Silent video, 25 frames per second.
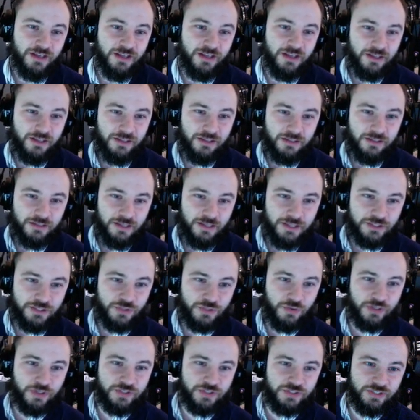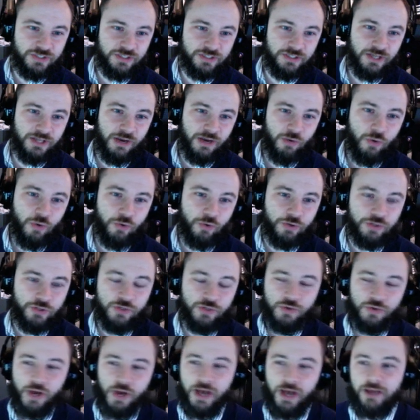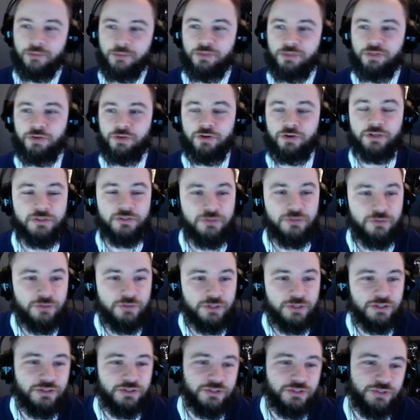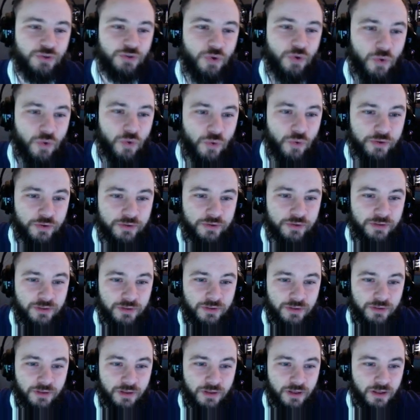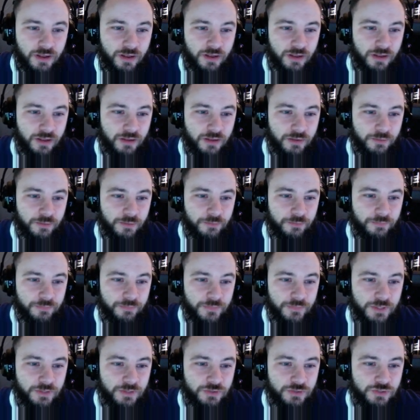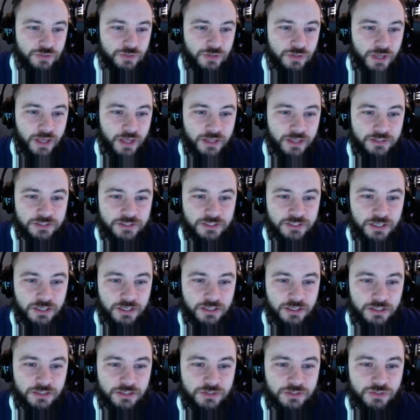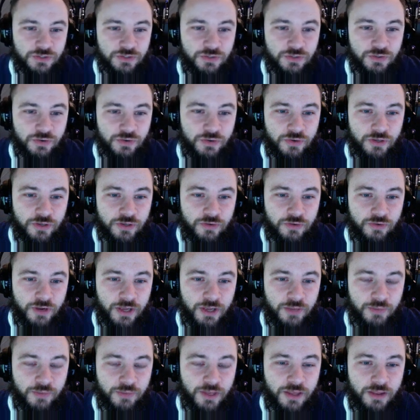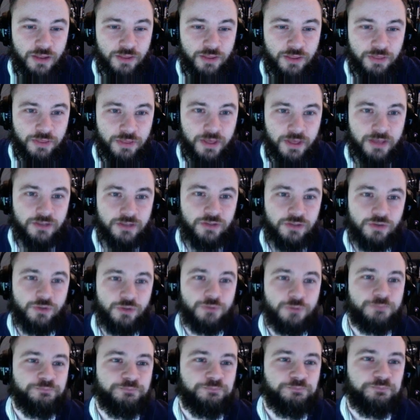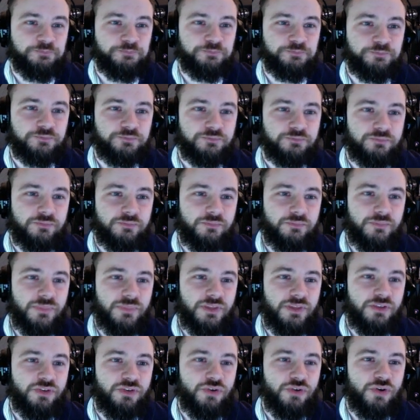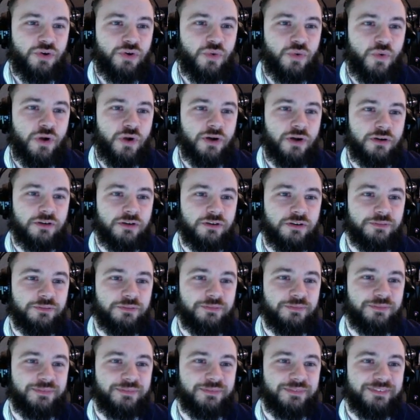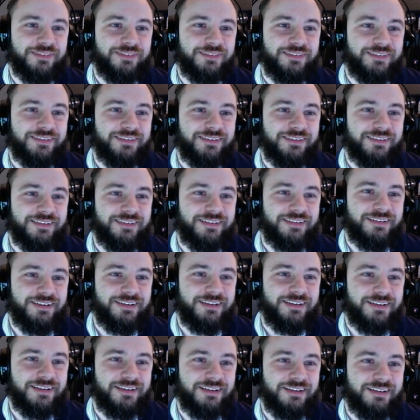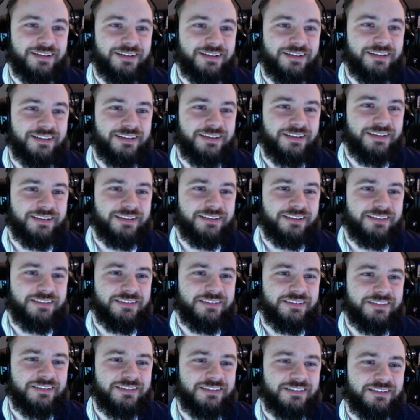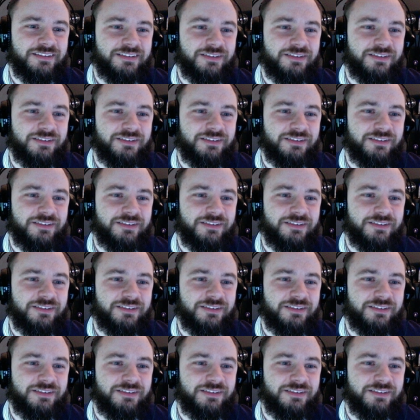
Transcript: Last question: How old are you? I am 32 years old. Um, Junaid says you're doing great, man. Thank you. You're welcome. And let's see.